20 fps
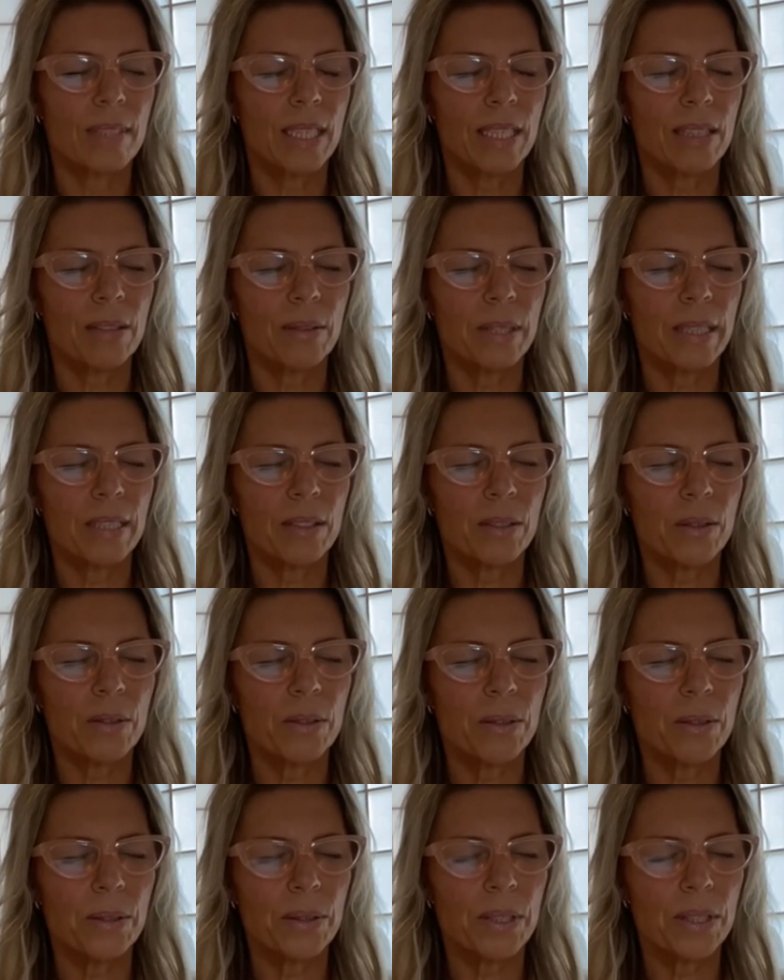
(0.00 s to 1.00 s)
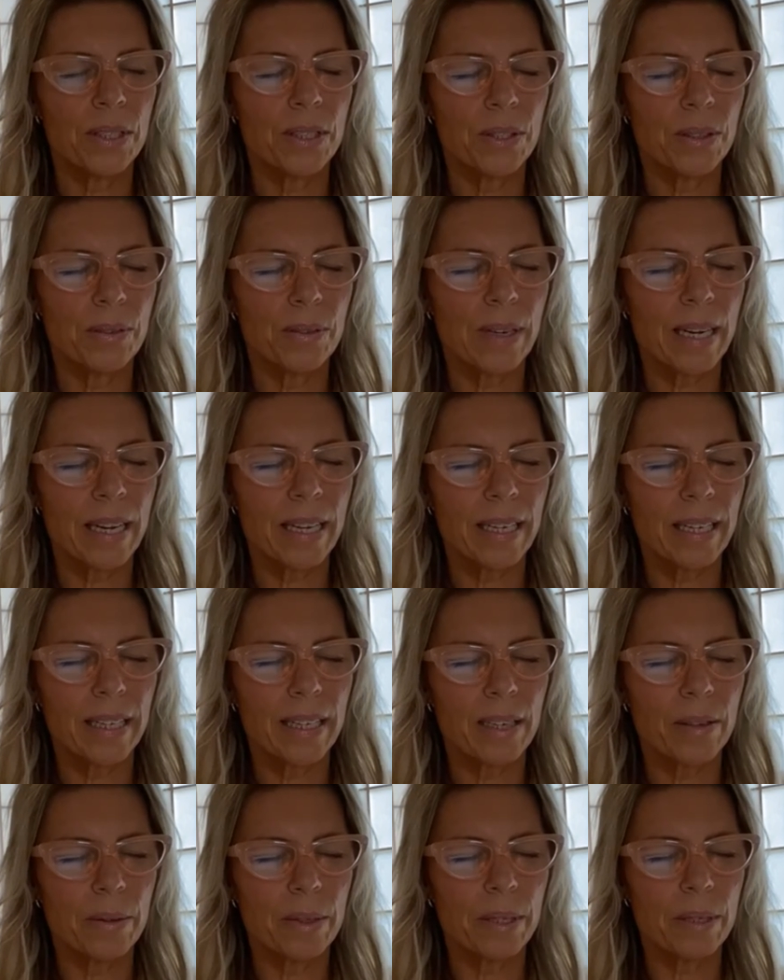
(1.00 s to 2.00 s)
Closing doors to any
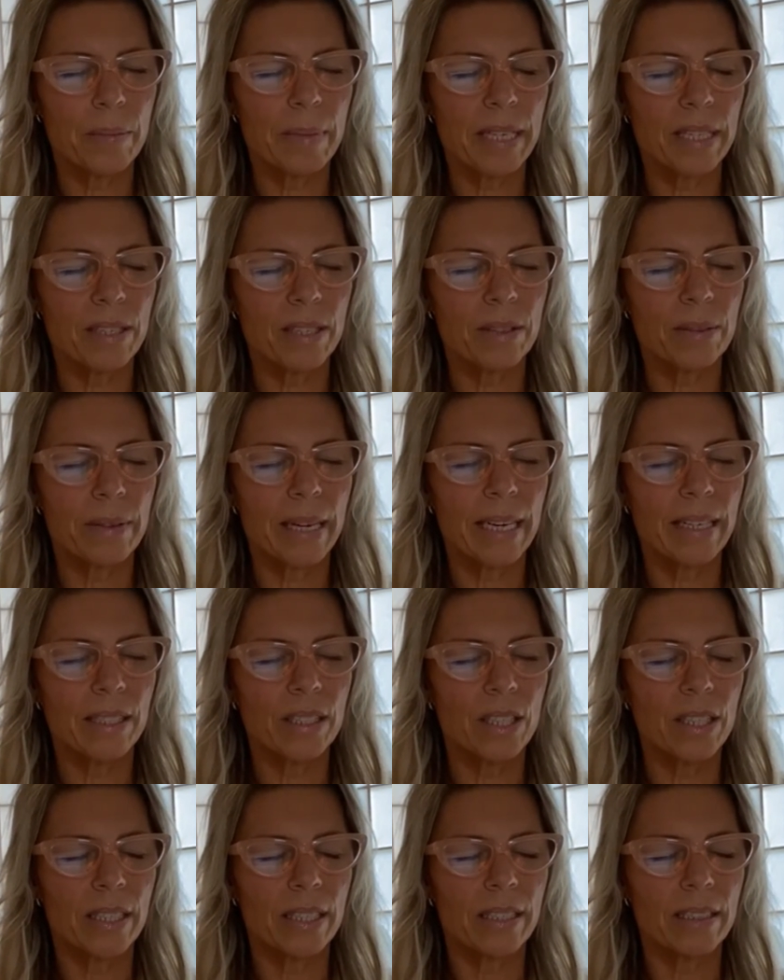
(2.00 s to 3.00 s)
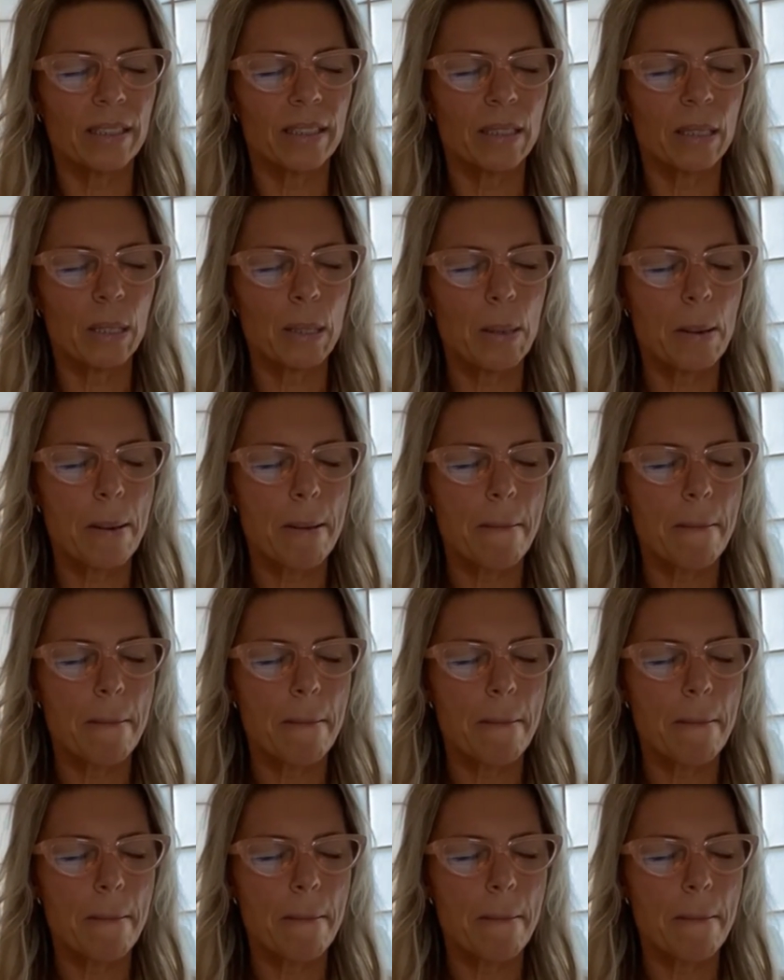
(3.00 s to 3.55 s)
lower dimensional energies.